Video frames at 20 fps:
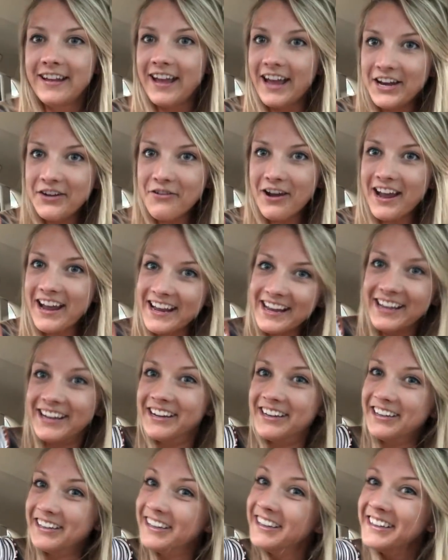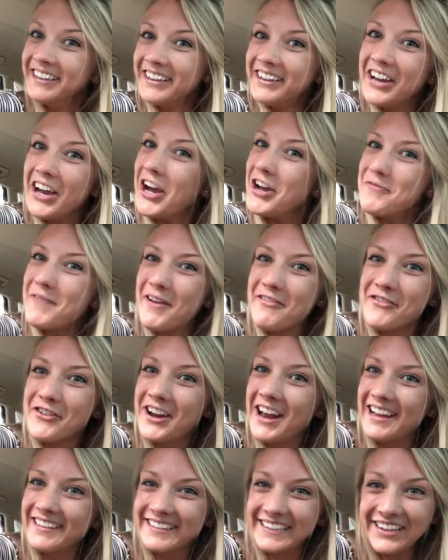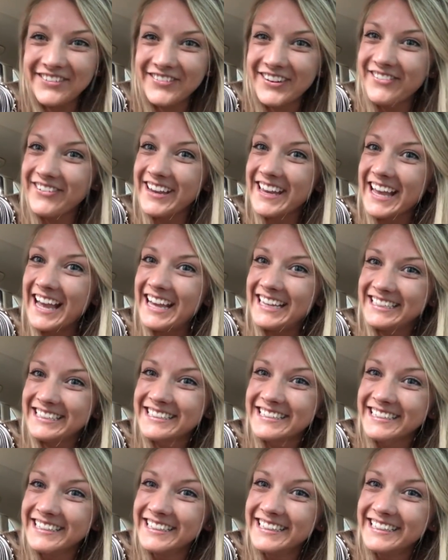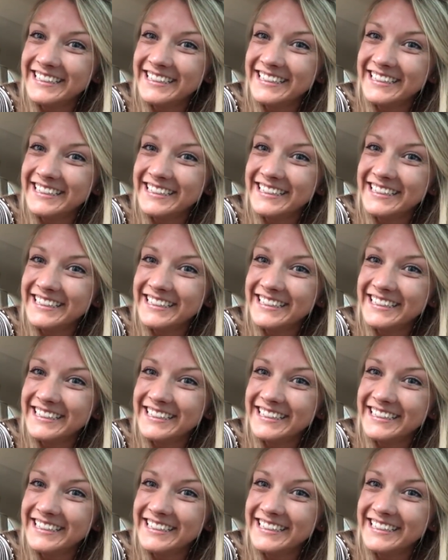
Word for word: Anyway, hope everyone has a lovely weekend.